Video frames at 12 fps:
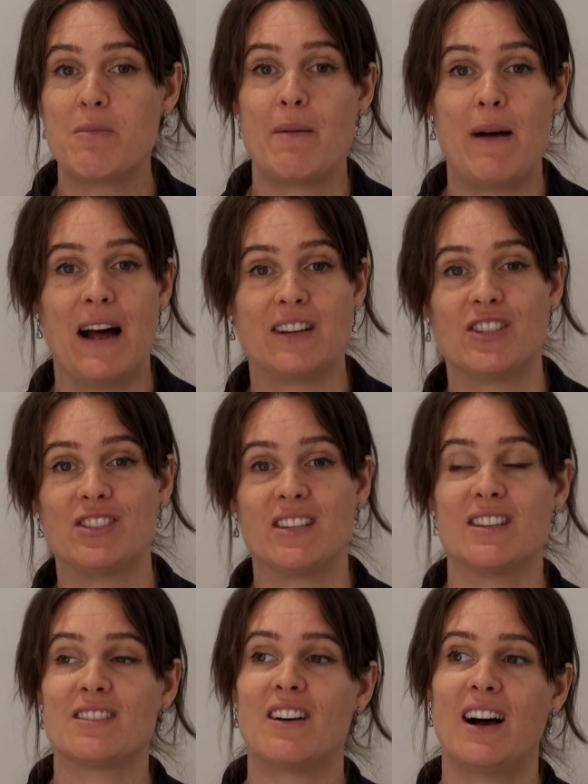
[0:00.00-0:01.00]
my passions and
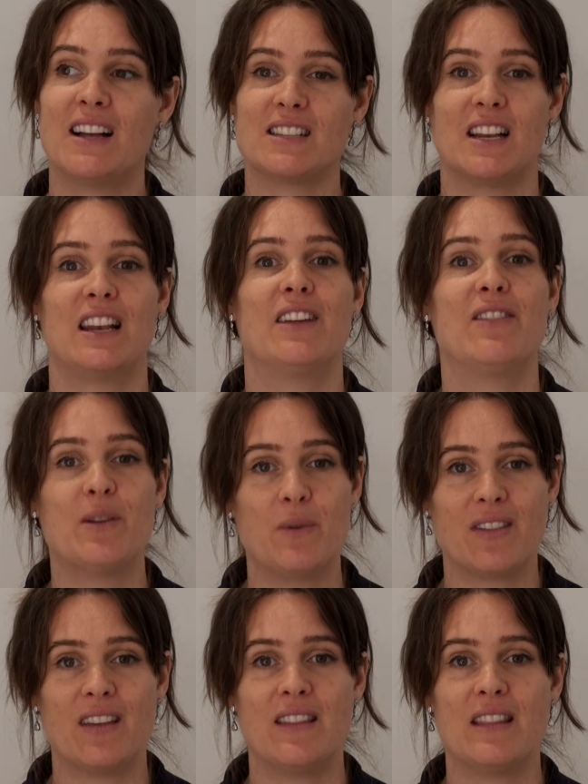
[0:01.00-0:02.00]
desires and living
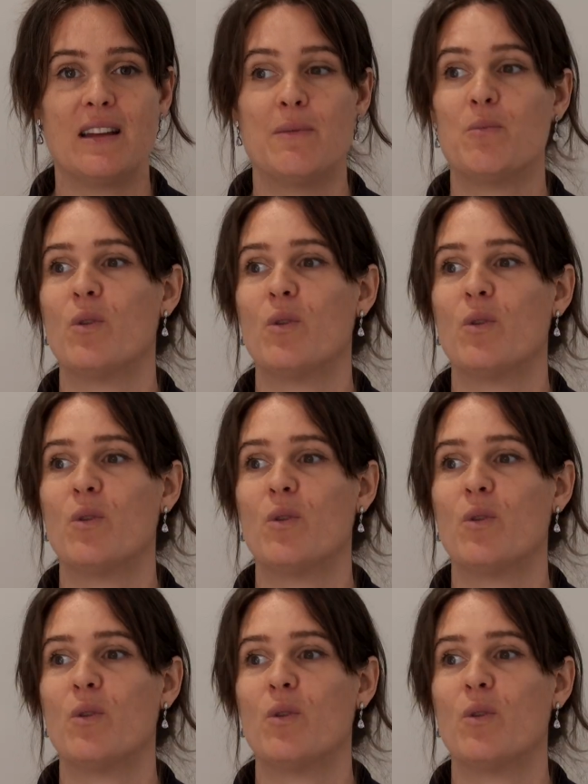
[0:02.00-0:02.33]
within them,